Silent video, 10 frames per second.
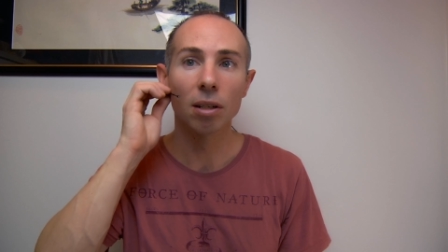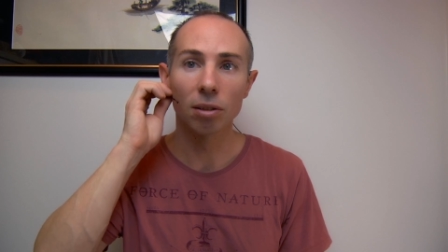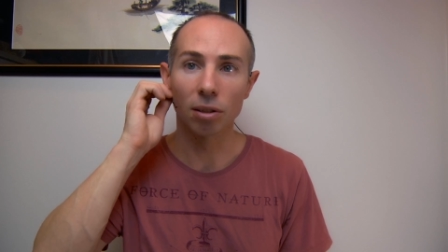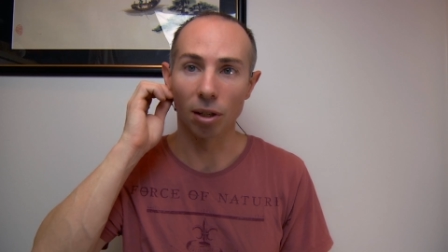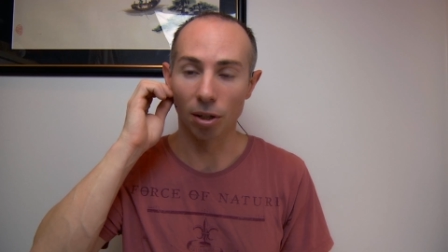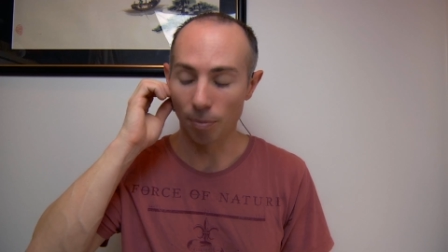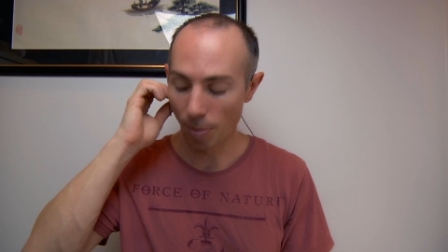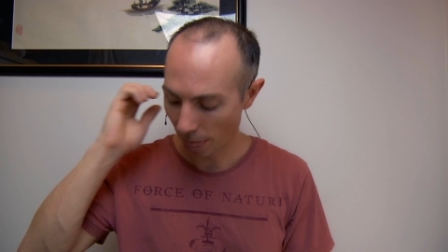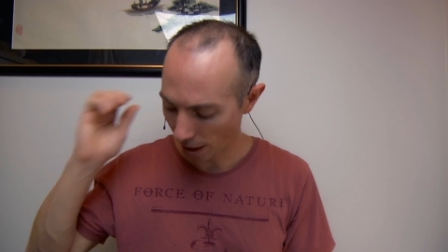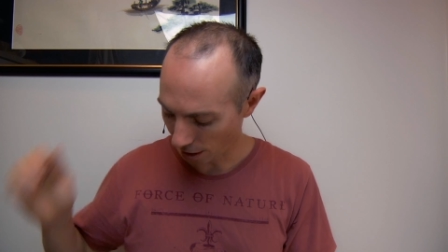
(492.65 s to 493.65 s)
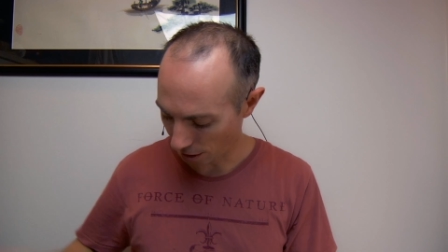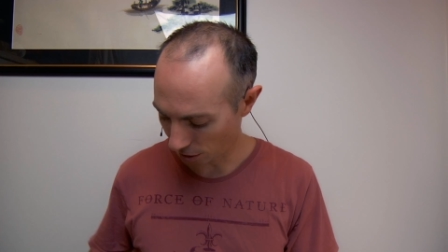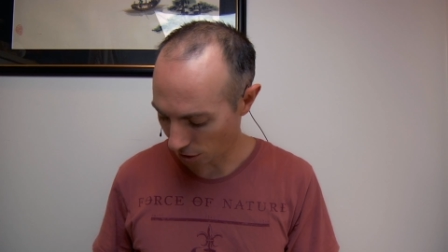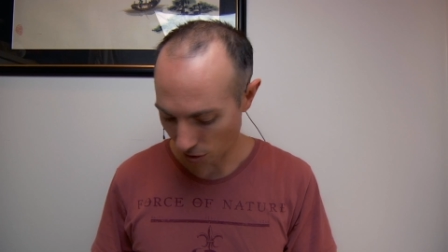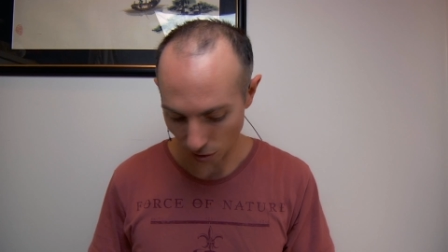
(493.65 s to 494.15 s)
So I
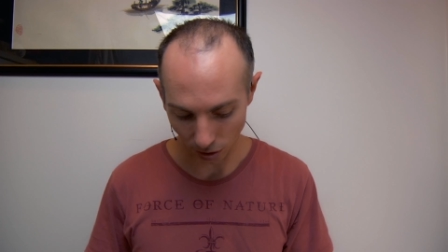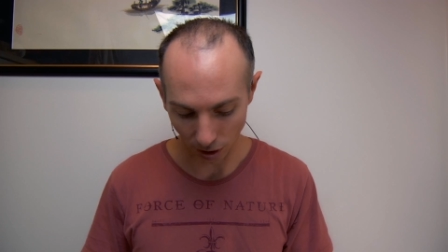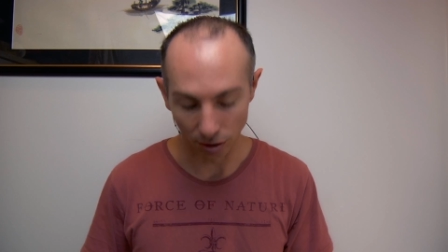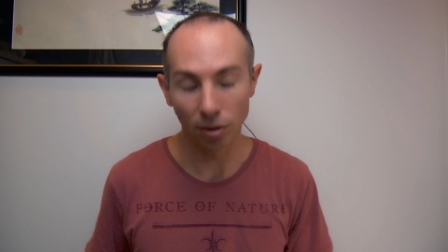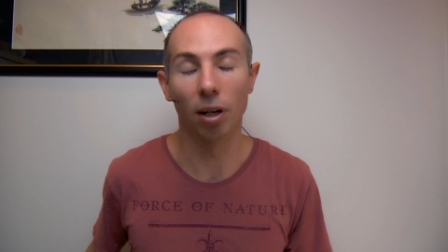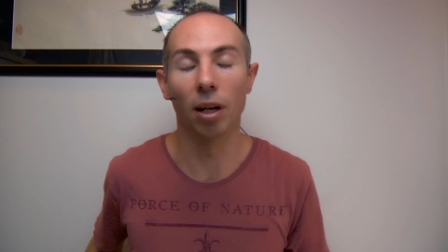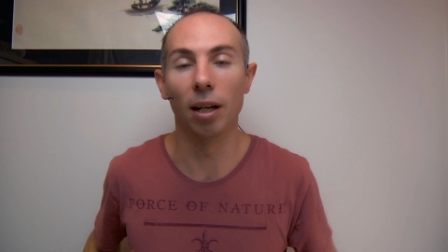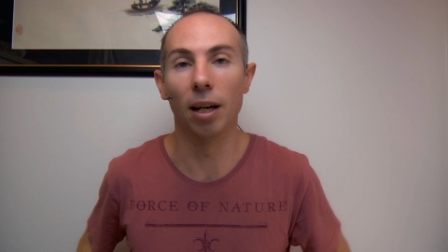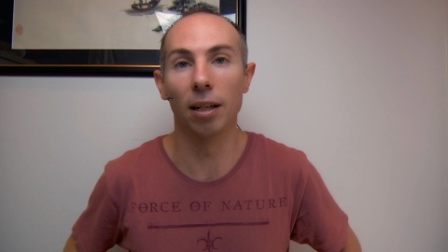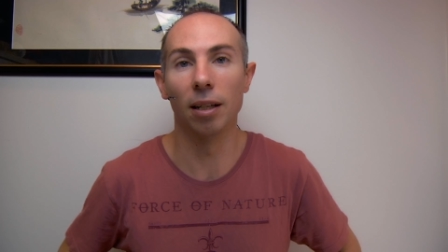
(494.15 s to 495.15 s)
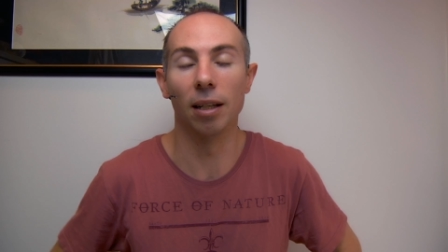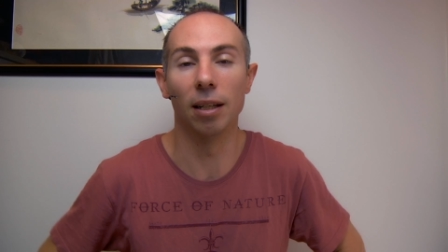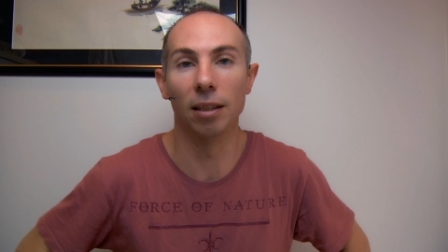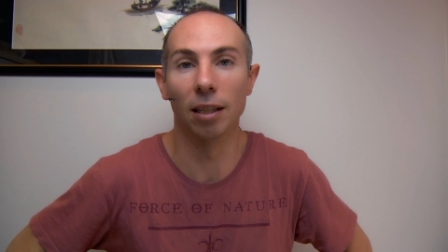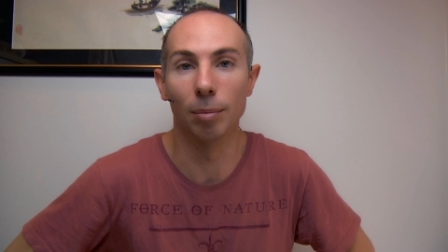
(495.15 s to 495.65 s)
just thought I'd try it out, and